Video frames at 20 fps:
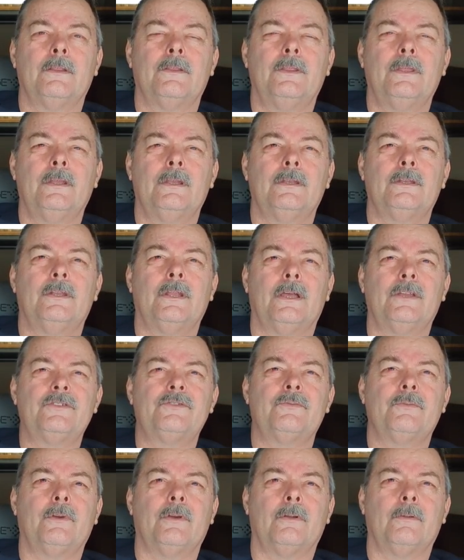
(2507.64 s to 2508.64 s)
the
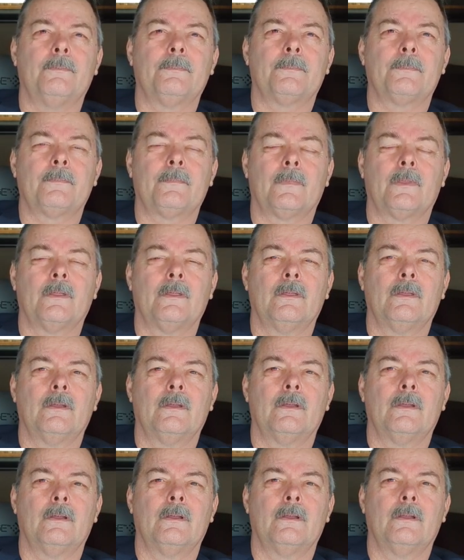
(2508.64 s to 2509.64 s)
industrial
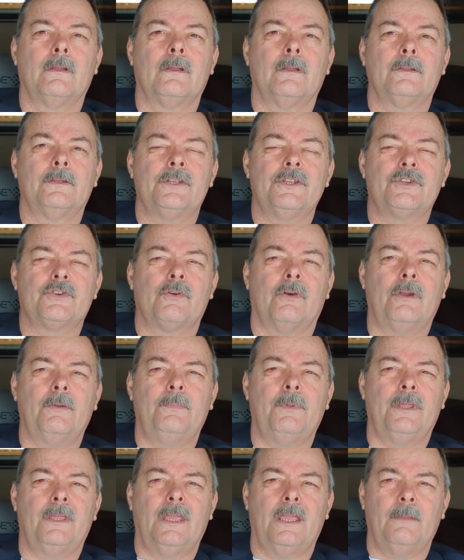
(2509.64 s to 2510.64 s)

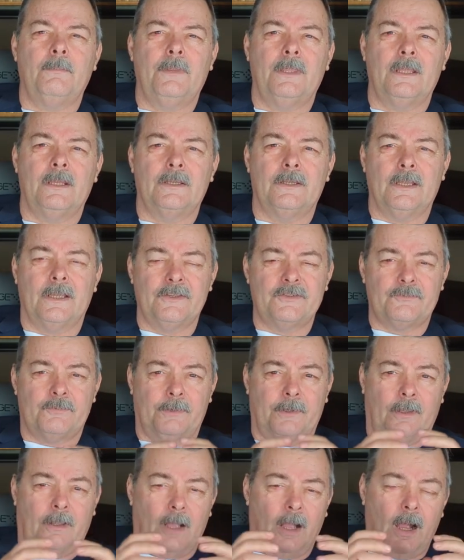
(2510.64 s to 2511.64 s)
detroit became the
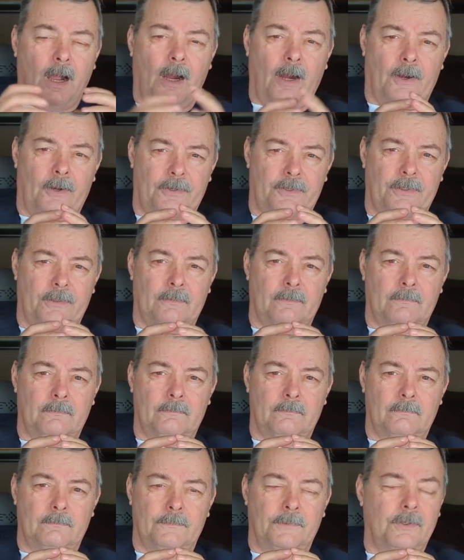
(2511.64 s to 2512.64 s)
industrial heart
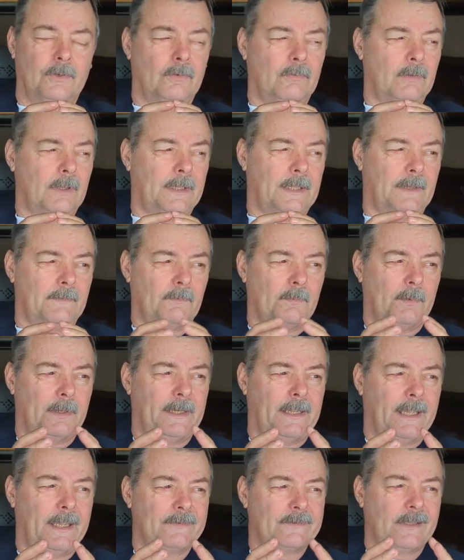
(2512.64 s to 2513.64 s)
you know like
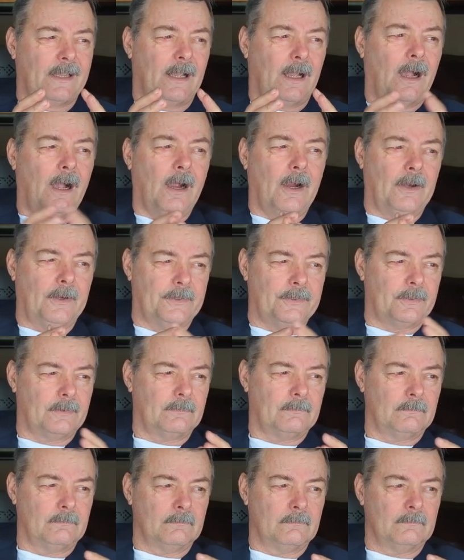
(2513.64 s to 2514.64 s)
everybody has a heart
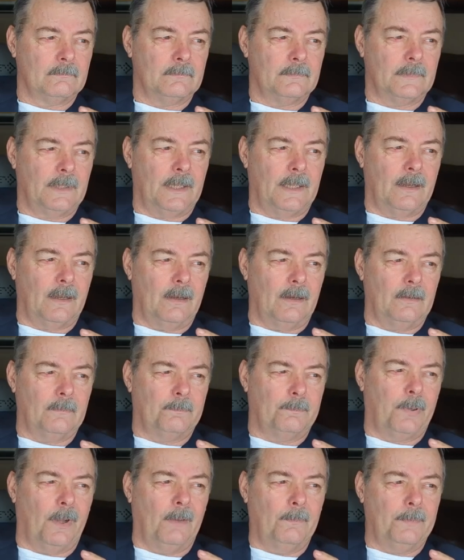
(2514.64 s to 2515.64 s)
that
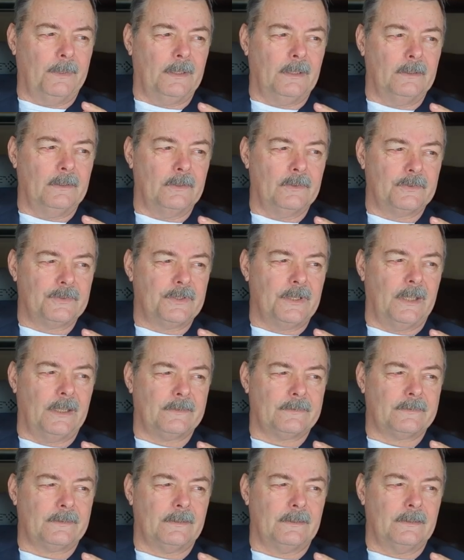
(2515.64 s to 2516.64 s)
heart pumping in your
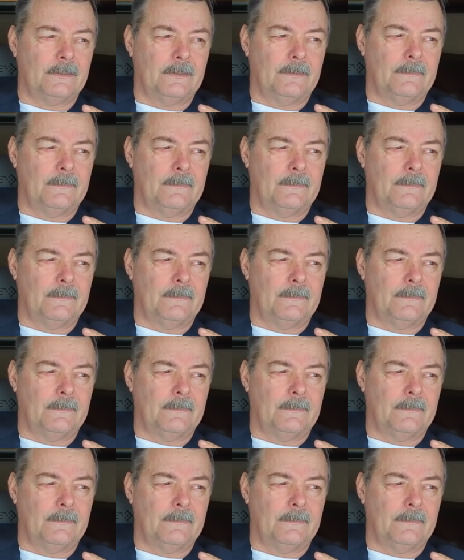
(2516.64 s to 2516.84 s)
chest